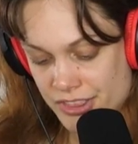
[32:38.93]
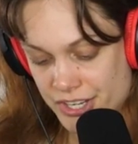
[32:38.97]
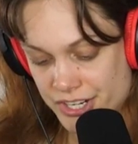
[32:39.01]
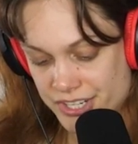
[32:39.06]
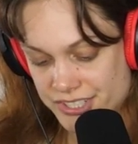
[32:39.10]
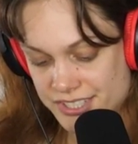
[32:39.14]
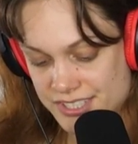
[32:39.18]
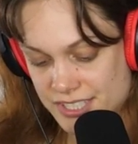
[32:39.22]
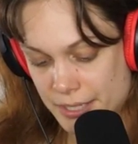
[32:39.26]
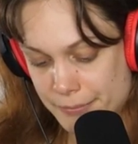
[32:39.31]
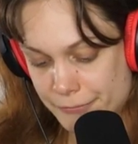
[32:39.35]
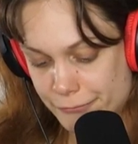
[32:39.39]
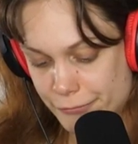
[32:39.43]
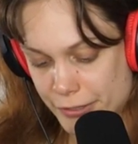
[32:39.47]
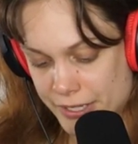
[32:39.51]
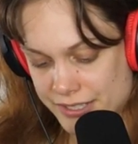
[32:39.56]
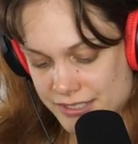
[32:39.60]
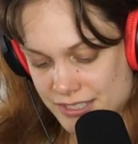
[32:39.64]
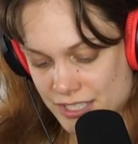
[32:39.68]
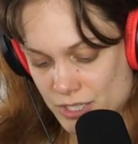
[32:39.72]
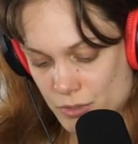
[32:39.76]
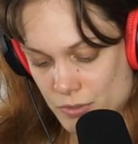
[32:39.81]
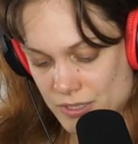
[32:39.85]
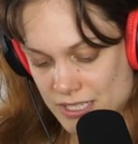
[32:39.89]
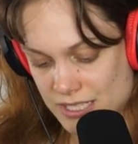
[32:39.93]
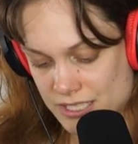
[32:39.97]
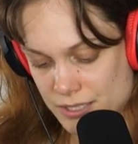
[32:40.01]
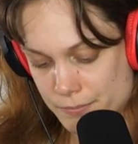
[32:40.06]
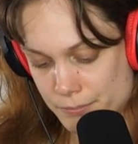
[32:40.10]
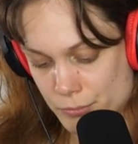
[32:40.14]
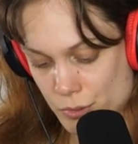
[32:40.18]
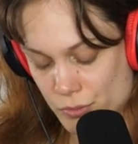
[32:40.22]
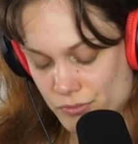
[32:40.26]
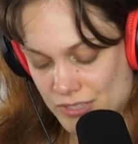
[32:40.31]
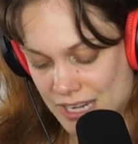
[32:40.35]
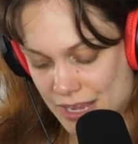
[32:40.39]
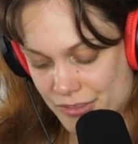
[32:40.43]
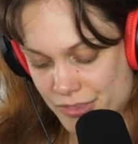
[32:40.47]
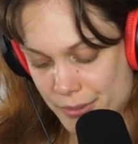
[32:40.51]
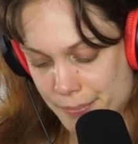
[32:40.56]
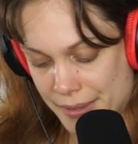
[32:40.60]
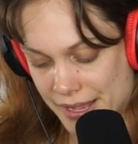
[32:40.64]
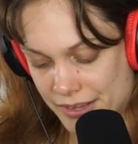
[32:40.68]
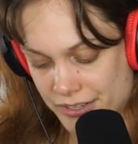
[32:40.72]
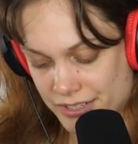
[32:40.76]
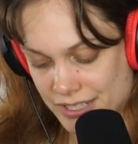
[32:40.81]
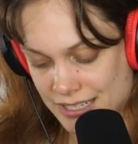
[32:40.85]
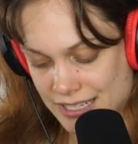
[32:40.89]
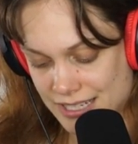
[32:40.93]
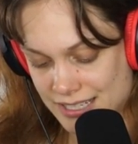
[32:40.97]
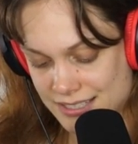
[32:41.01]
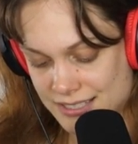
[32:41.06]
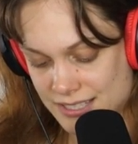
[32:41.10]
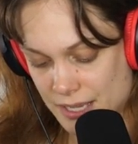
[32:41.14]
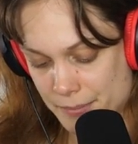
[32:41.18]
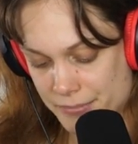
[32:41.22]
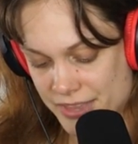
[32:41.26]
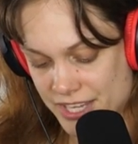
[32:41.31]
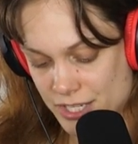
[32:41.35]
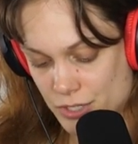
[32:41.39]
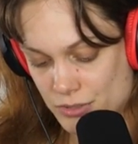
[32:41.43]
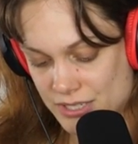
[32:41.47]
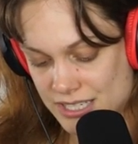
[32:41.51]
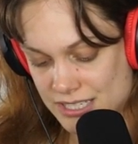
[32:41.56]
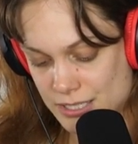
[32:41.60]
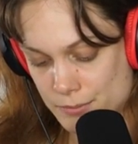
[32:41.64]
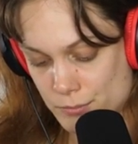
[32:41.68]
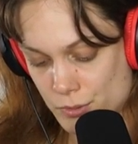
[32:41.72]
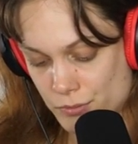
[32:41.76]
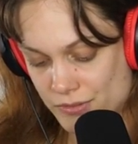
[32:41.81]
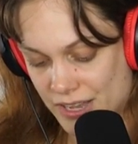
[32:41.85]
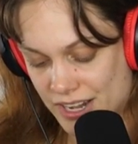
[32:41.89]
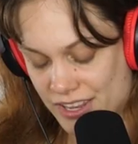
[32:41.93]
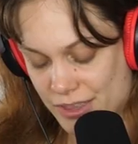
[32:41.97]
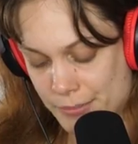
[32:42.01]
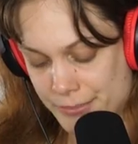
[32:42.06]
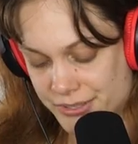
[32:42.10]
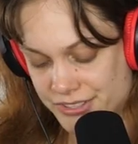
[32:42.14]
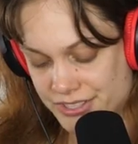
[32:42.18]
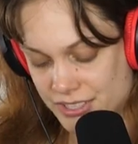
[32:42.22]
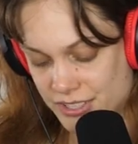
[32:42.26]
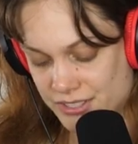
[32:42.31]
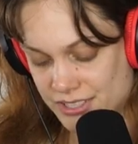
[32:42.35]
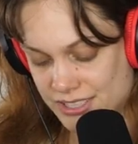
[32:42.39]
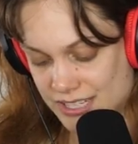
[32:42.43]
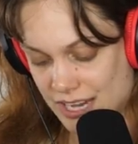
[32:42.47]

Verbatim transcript: There are some friends that you need to move down the balcony, some that you need to move out of the building